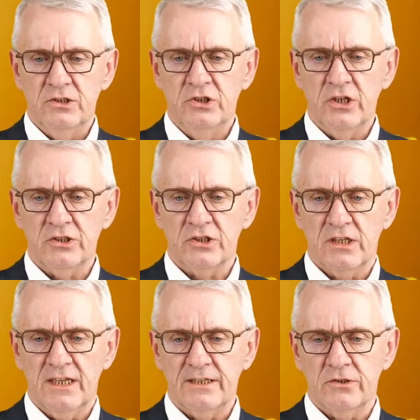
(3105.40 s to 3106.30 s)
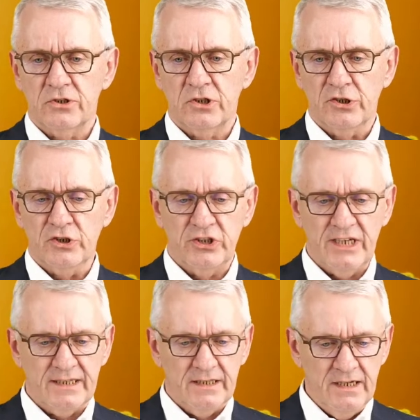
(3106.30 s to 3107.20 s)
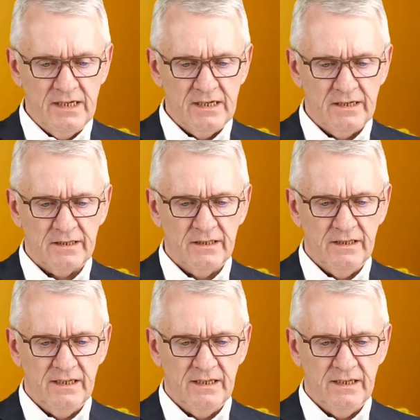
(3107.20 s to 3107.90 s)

Just let us check here